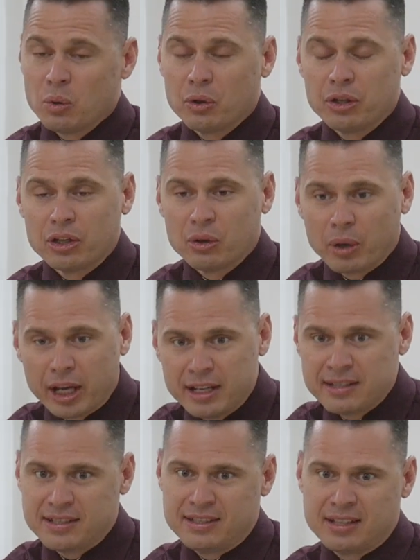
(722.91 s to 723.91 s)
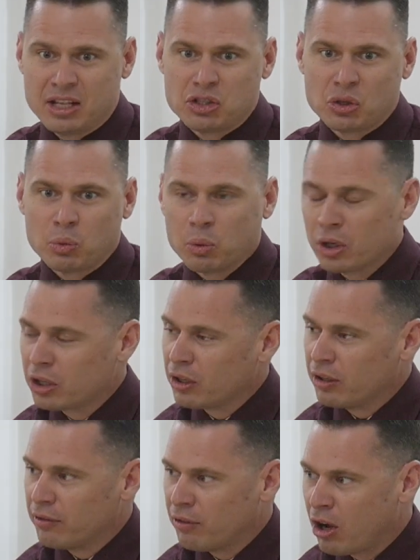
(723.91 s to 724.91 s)
Well, the greatest essential
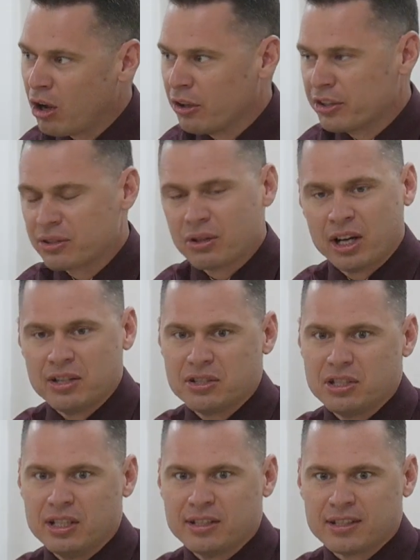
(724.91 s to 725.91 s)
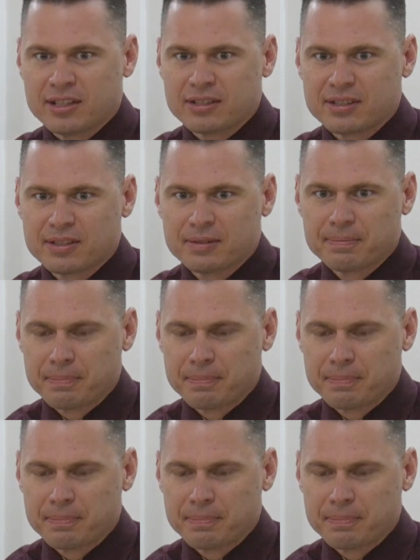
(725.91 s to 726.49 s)
worker of all is Christ Jesus.